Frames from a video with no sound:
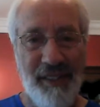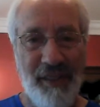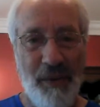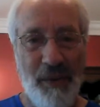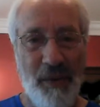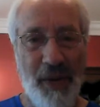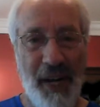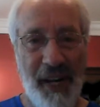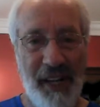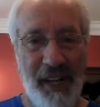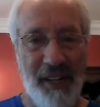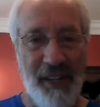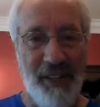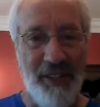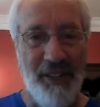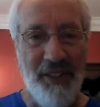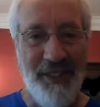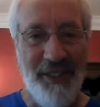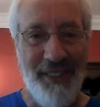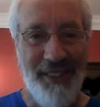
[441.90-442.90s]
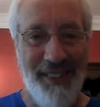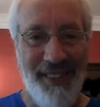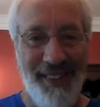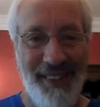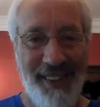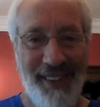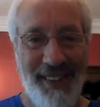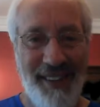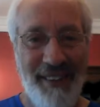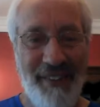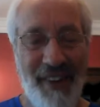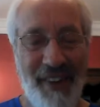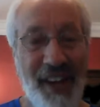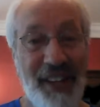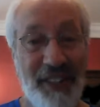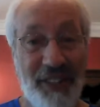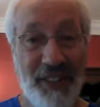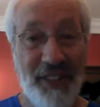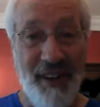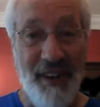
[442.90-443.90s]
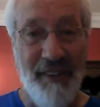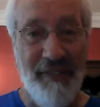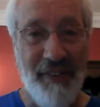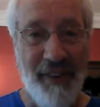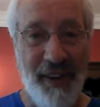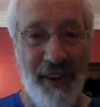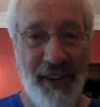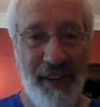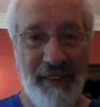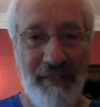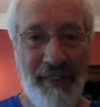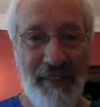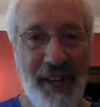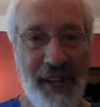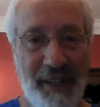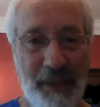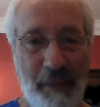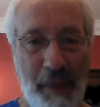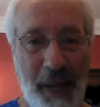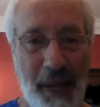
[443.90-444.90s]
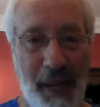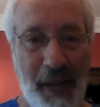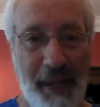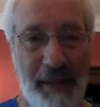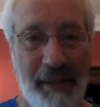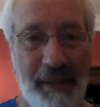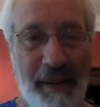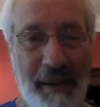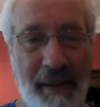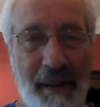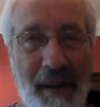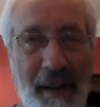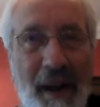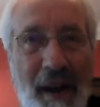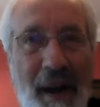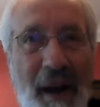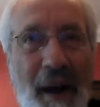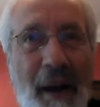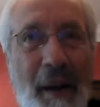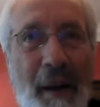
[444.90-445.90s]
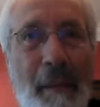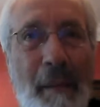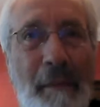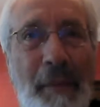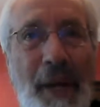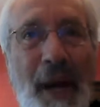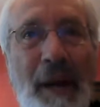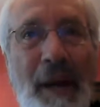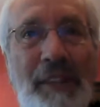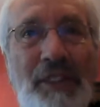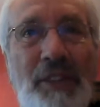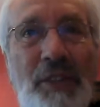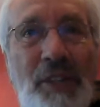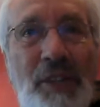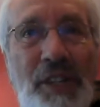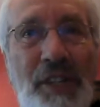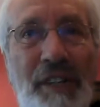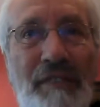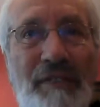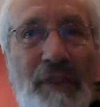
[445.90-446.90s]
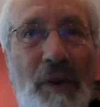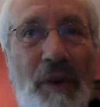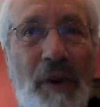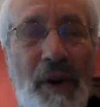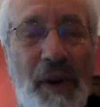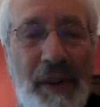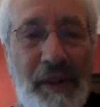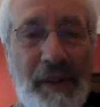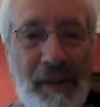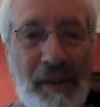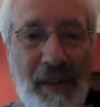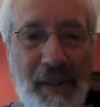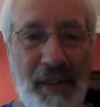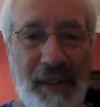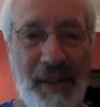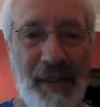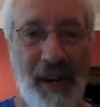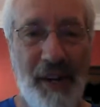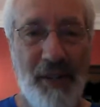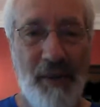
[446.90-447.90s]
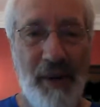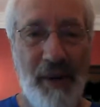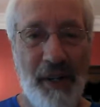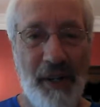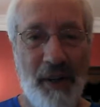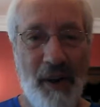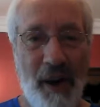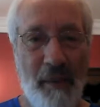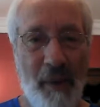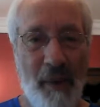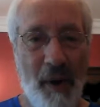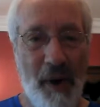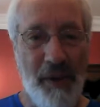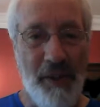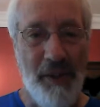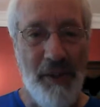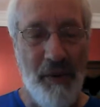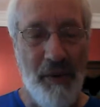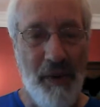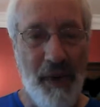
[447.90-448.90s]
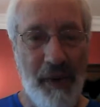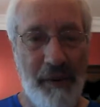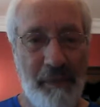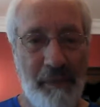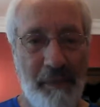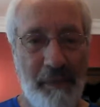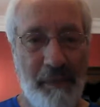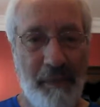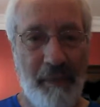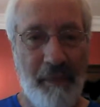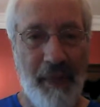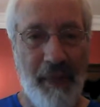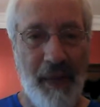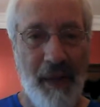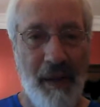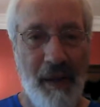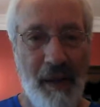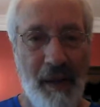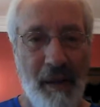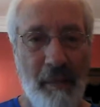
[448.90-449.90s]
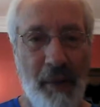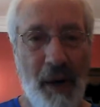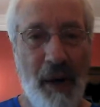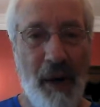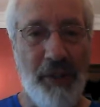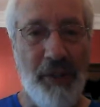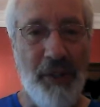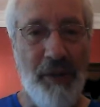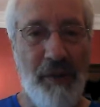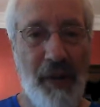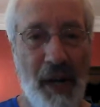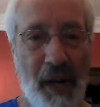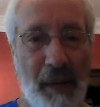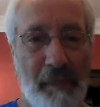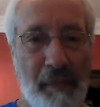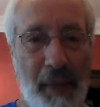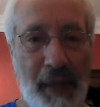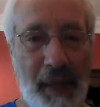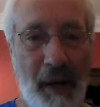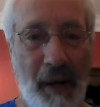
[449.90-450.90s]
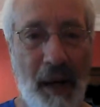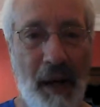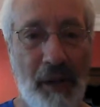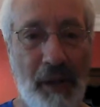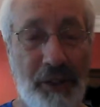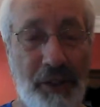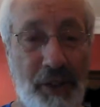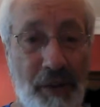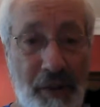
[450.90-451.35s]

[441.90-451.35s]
what is, face suffering, face pain, not searching for it, not trying to grab onto it, but also